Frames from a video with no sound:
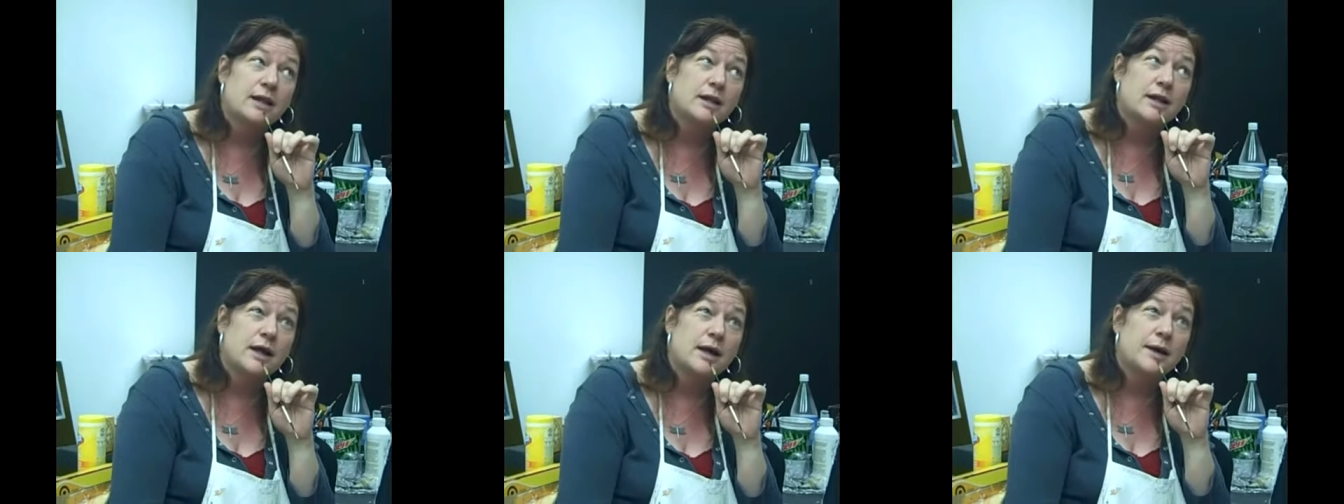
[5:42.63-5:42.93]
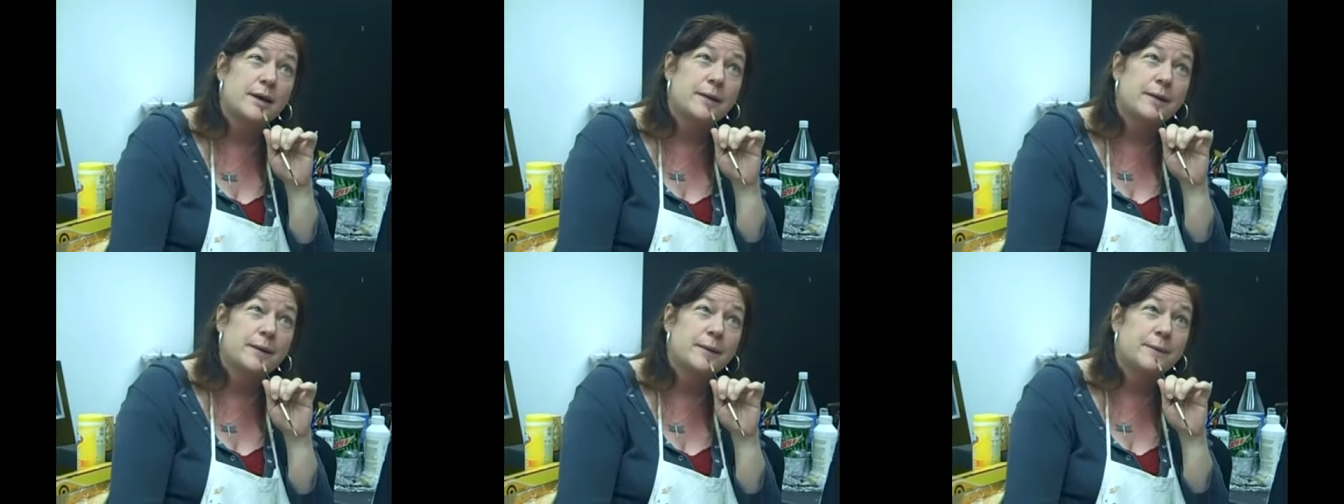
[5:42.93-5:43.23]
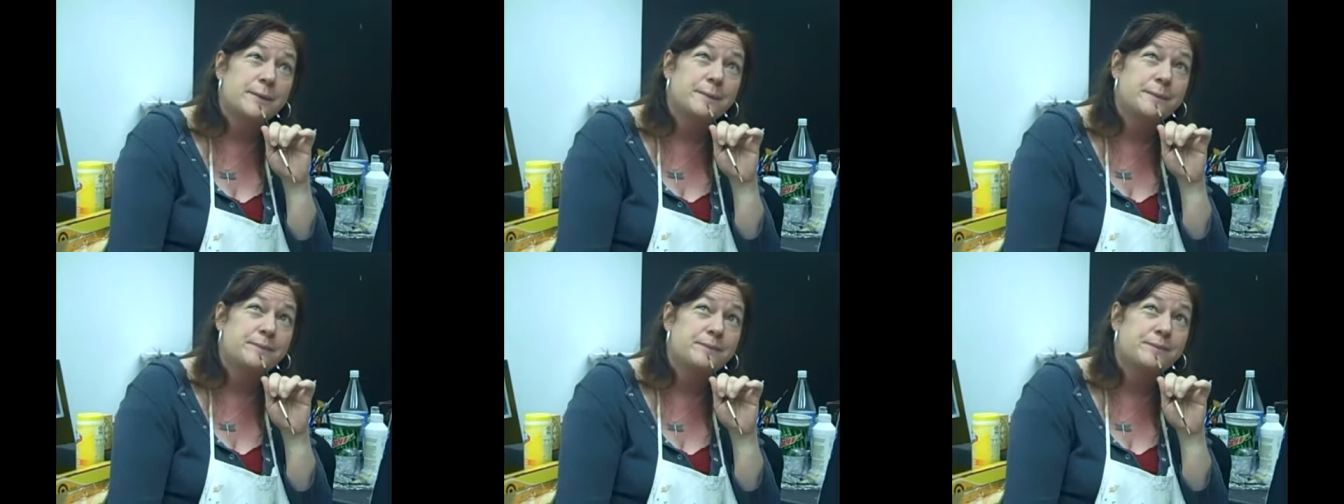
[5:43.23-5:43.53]
and that'll
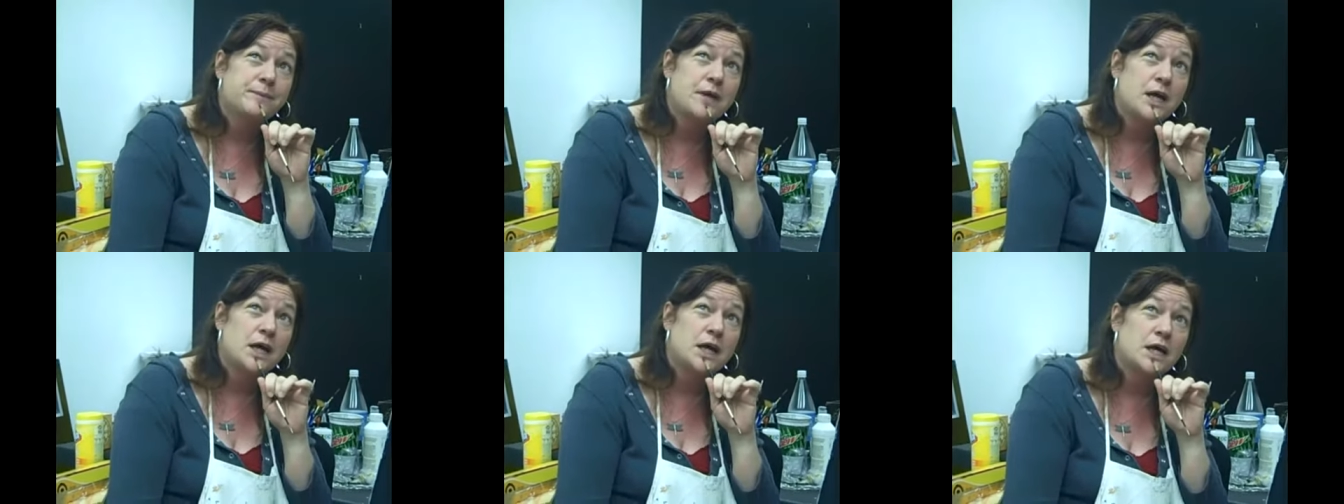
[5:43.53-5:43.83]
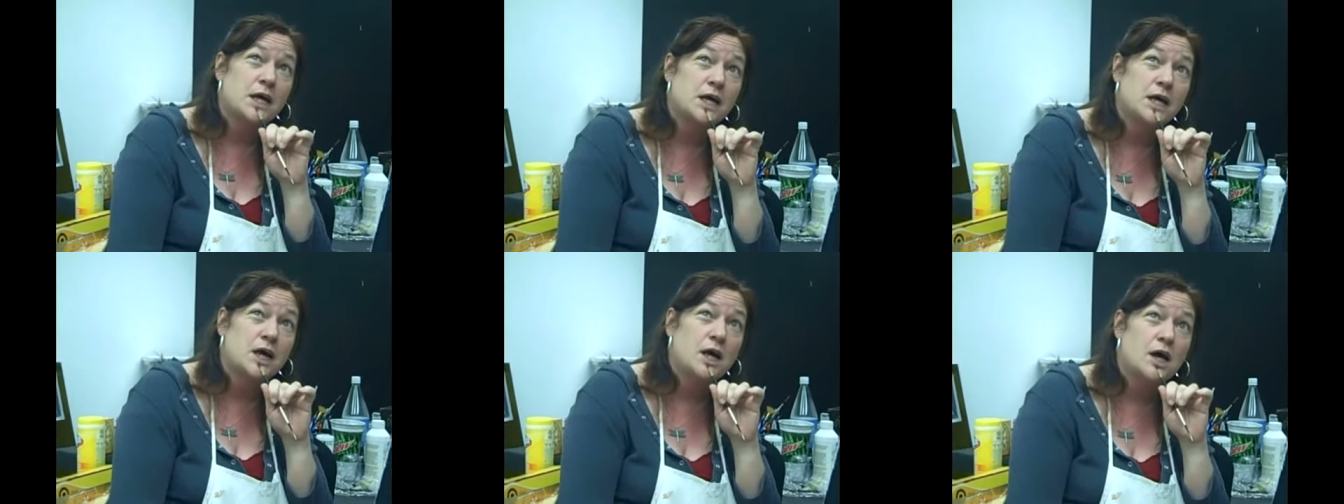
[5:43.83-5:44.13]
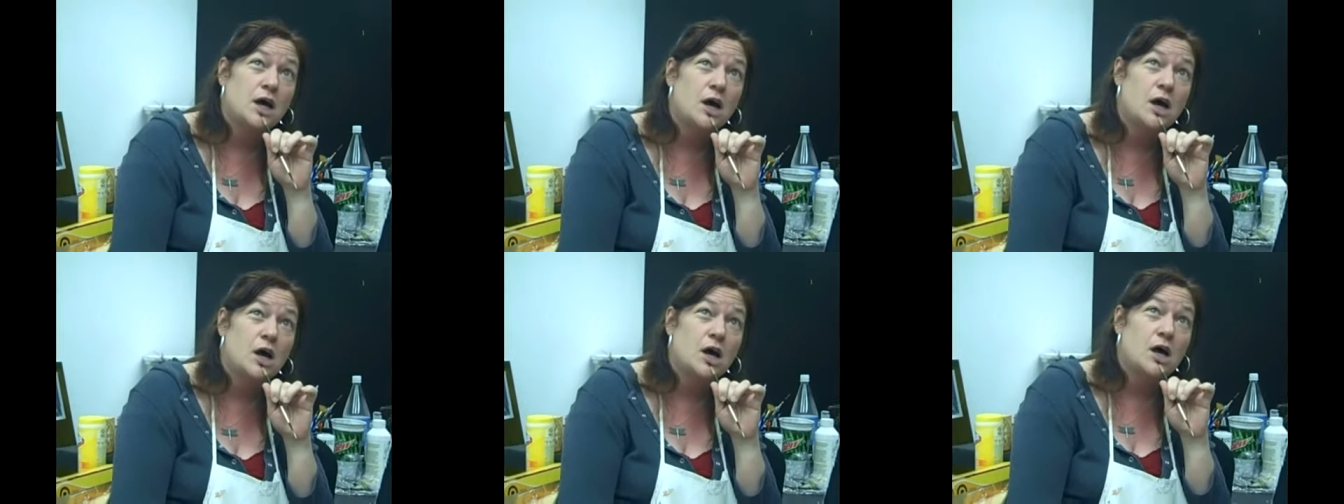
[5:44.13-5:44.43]
come
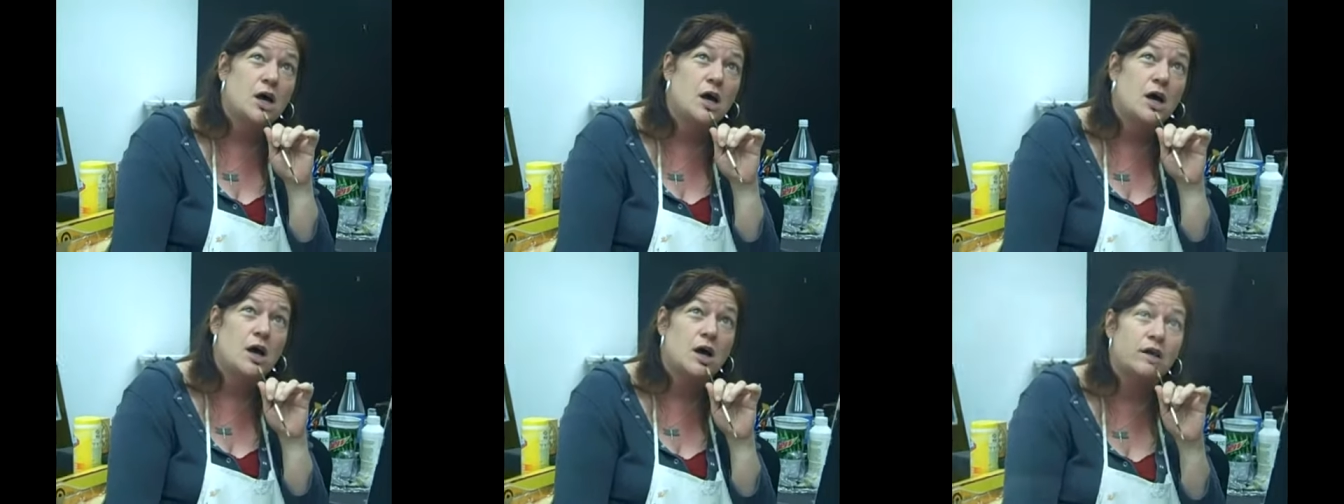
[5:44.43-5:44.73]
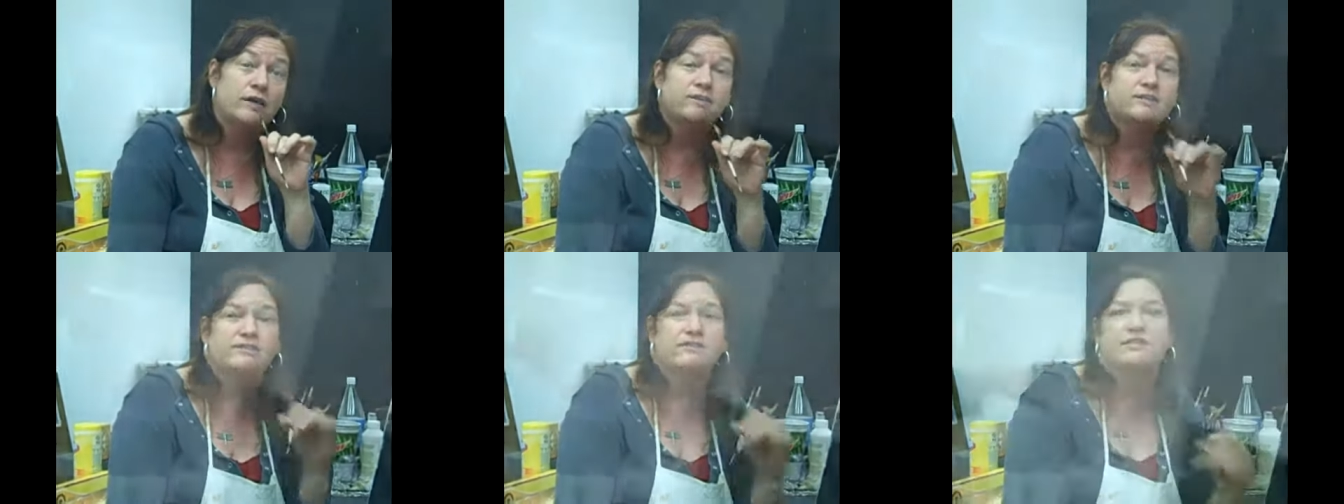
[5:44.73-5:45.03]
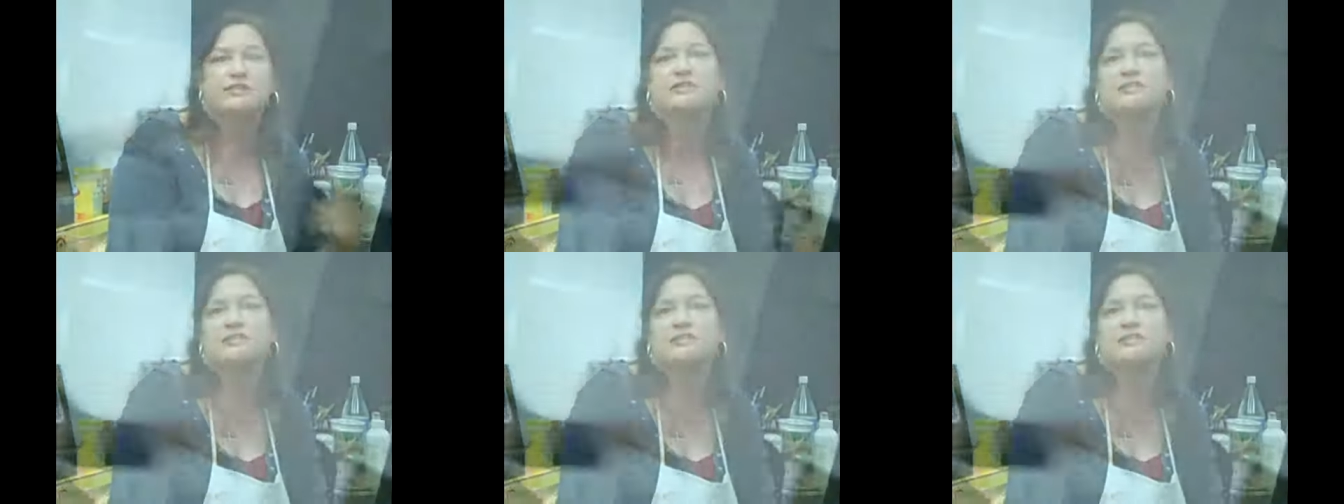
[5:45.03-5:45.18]
uh,